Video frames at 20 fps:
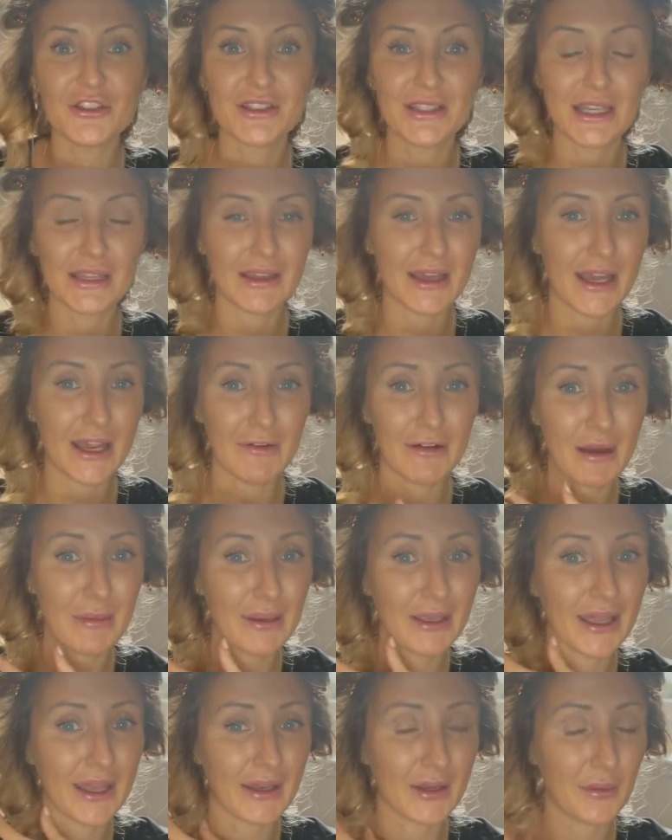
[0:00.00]
get the Airwrap
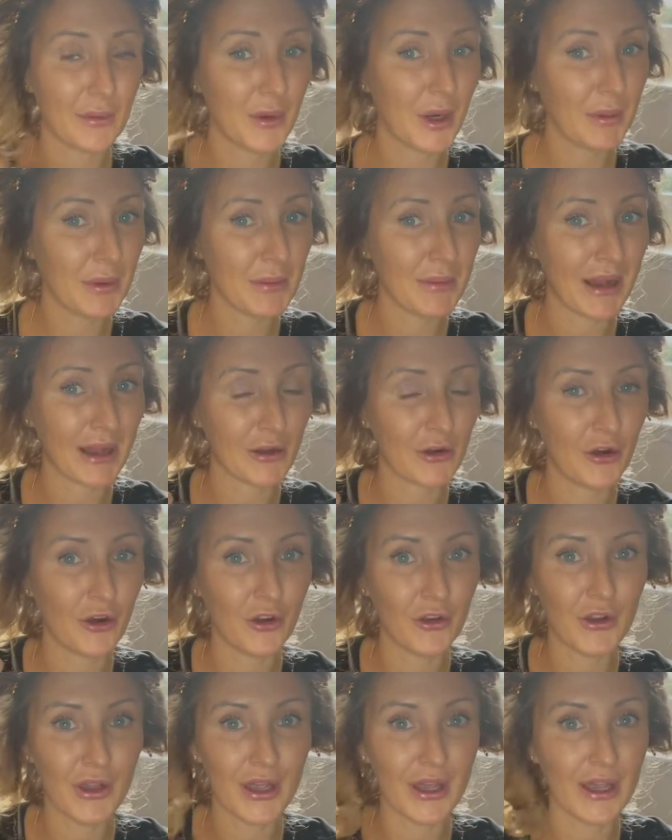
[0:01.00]
again, pop it back
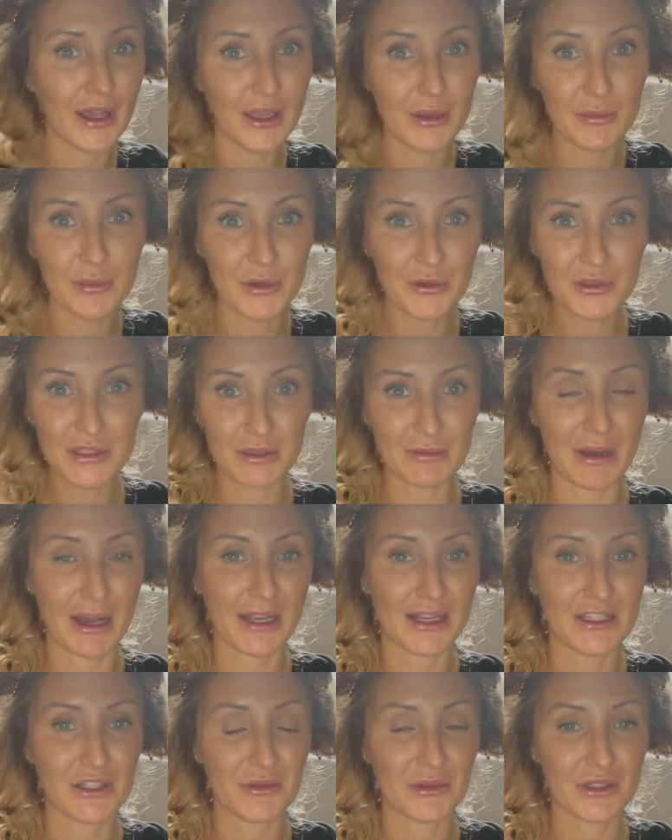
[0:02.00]
on, it pulls it back
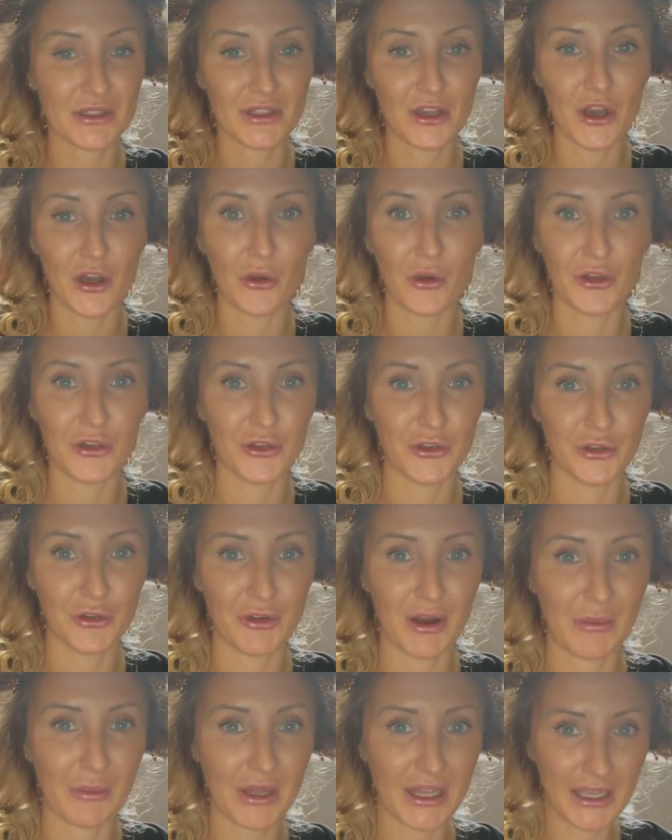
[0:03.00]
into its curl and you can
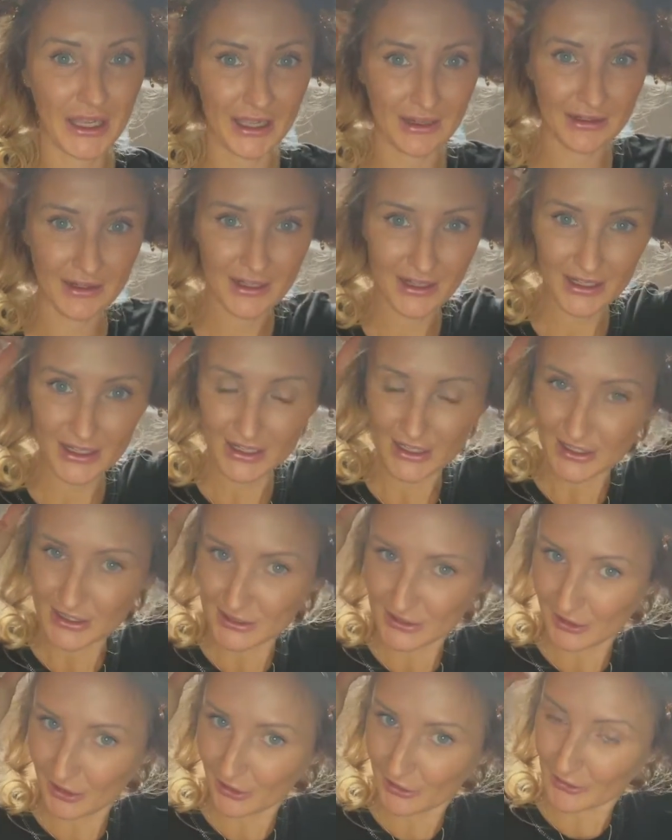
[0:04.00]
grab it again.
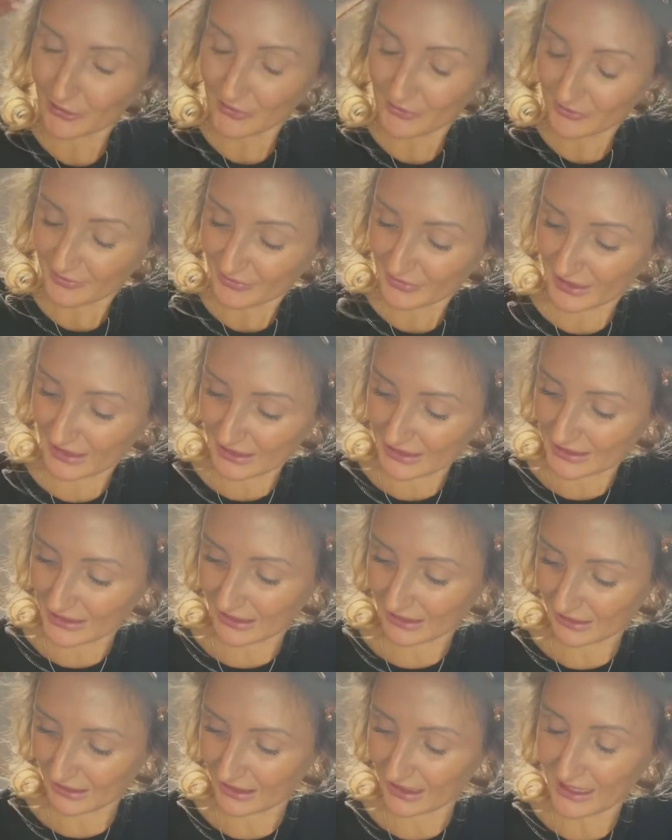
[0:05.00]
So that's
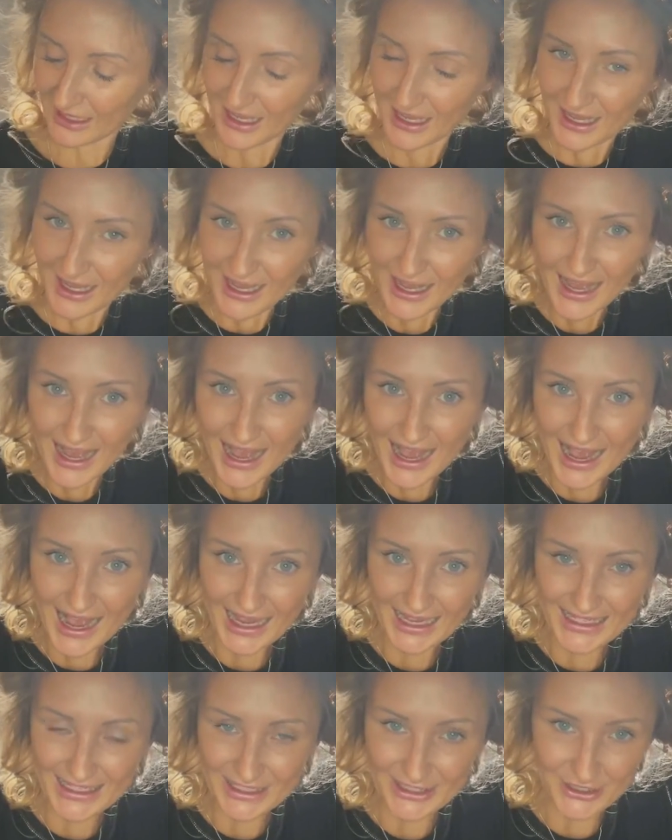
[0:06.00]
a
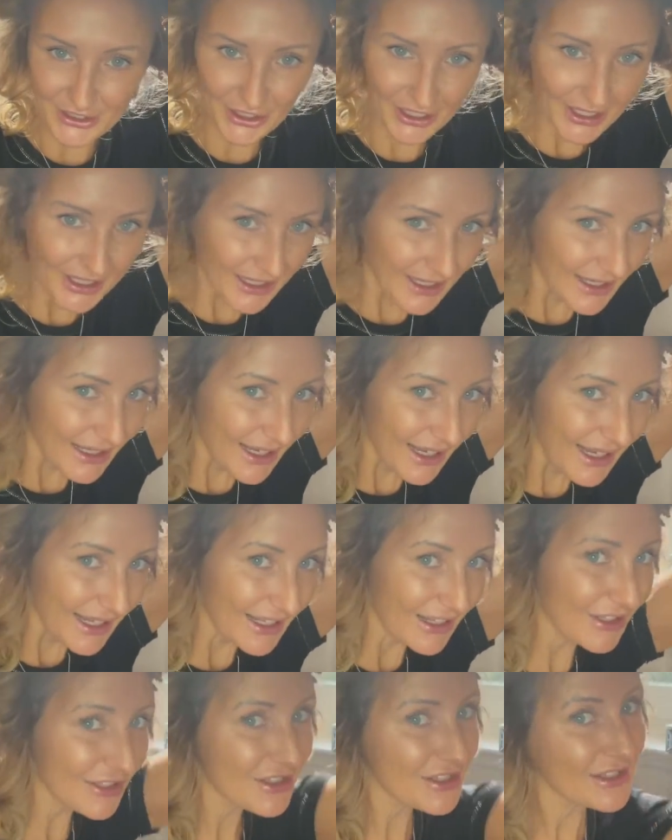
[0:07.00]
handy trick.
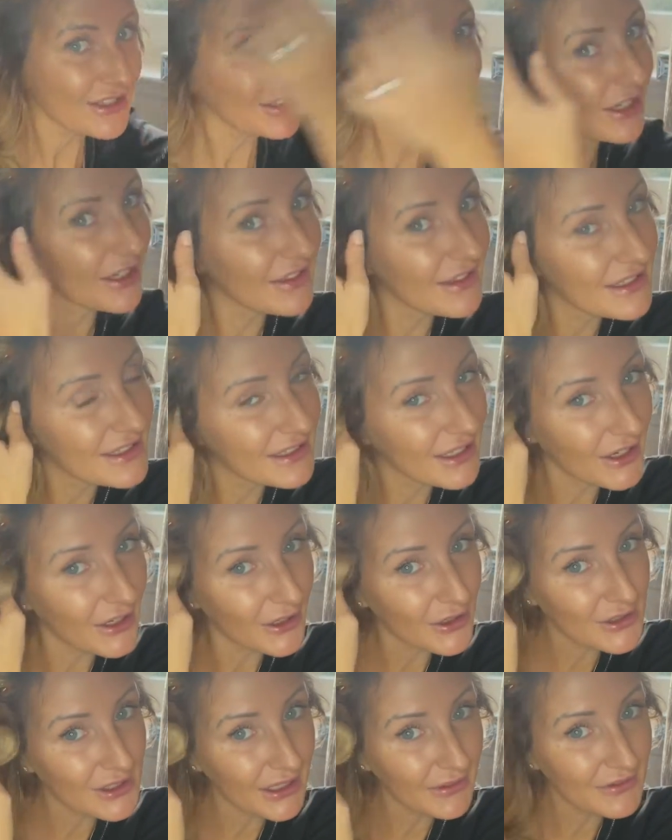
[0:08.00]
Just look at these
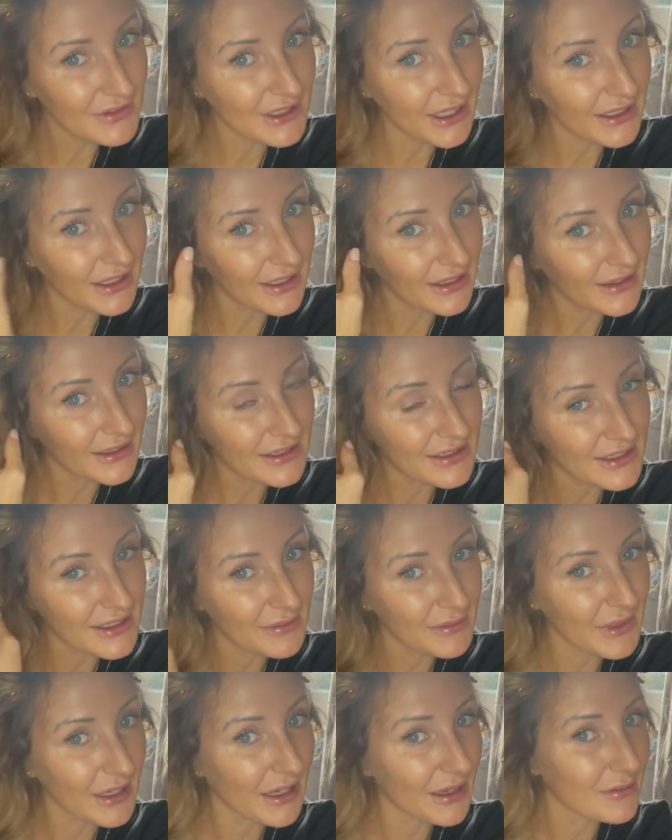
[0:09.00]
curls. I haven't done anything to
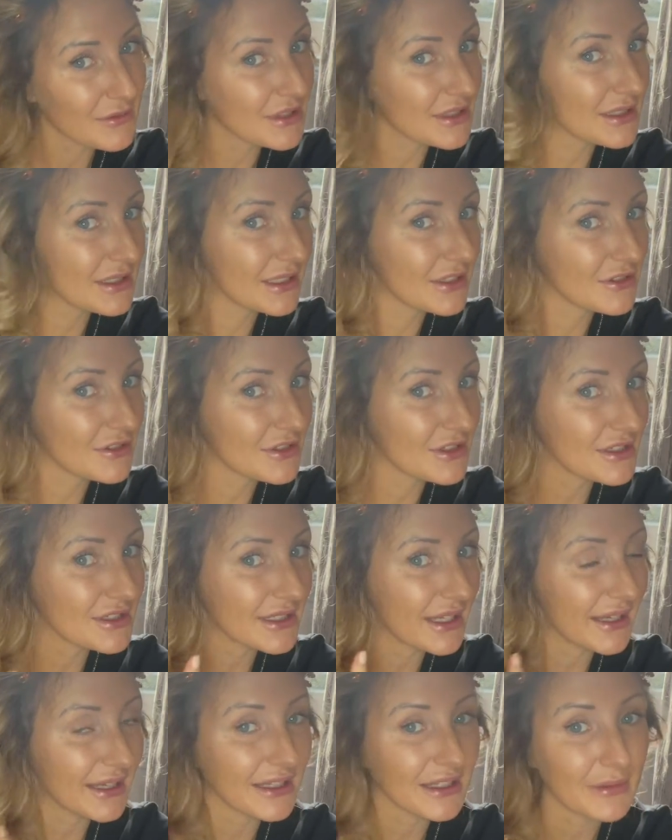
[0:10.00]
them yet. I'm just literally just
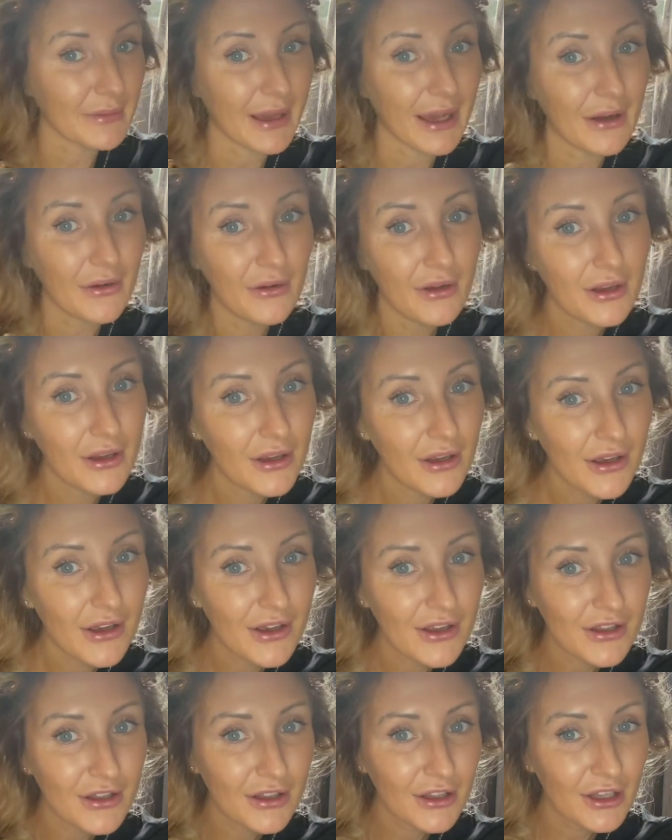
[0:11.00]
taking them out.
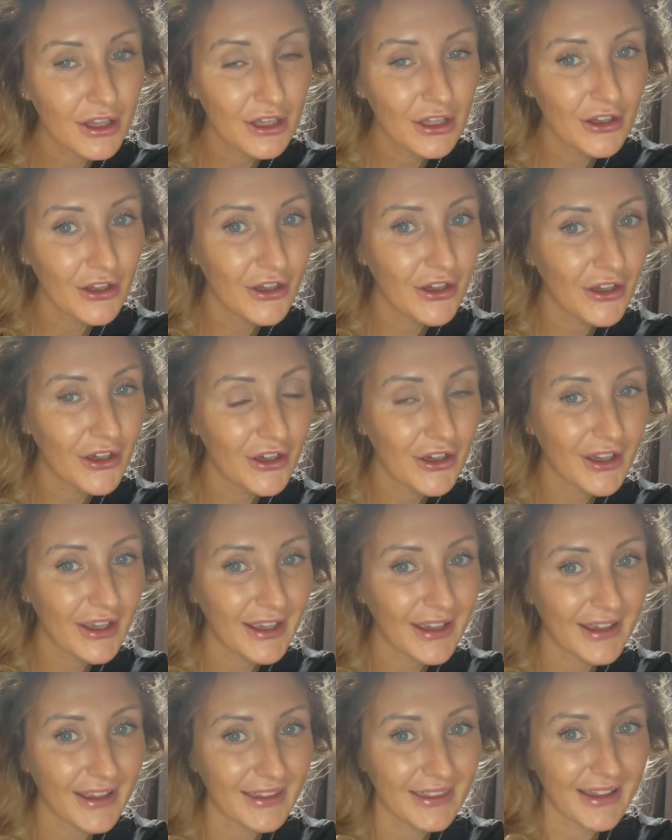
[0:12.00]
Look
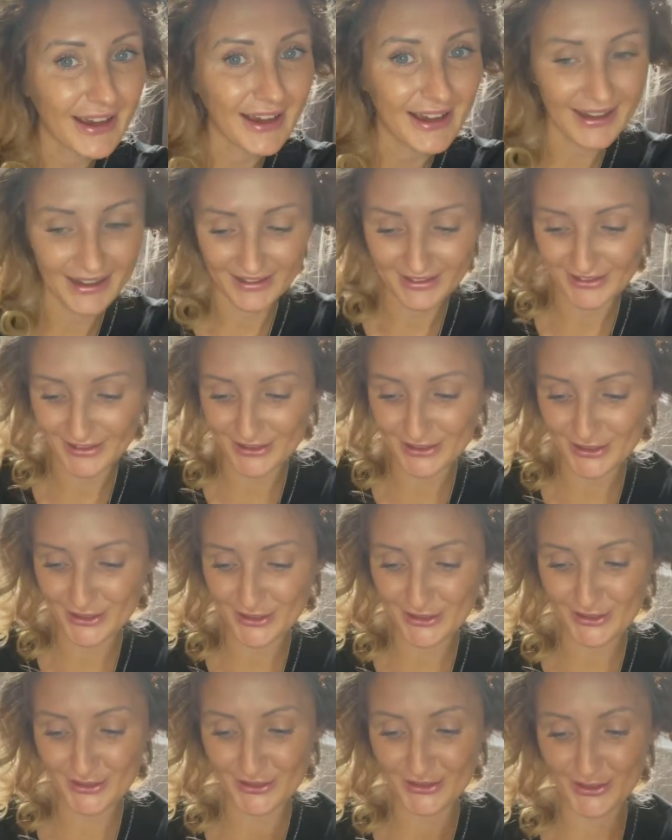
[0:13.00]
at that. They're
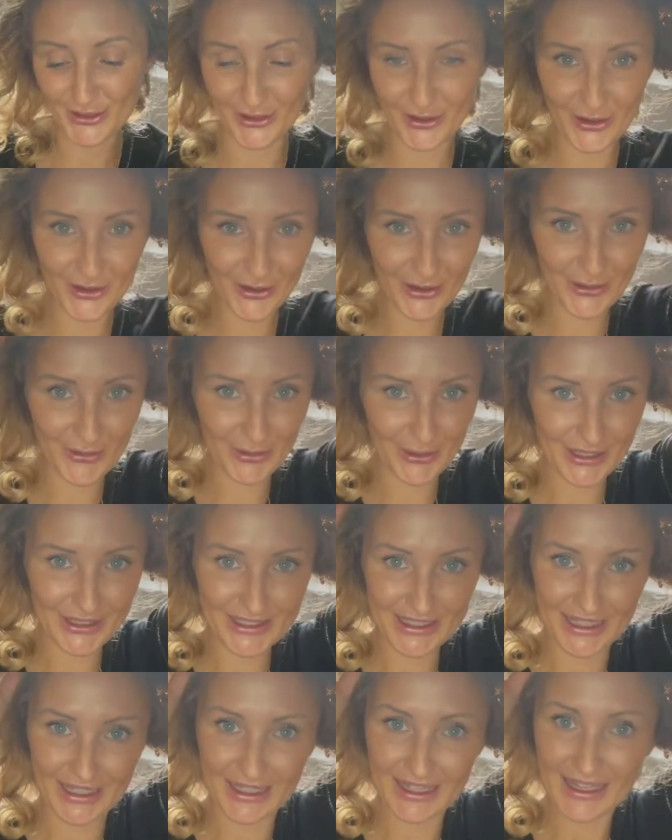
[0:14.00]
just so
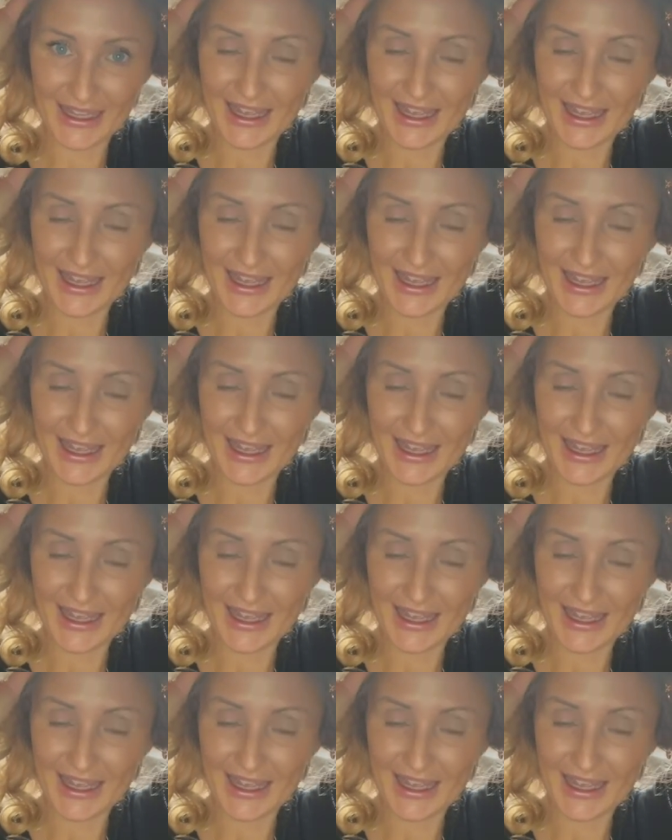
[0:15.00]
pretty.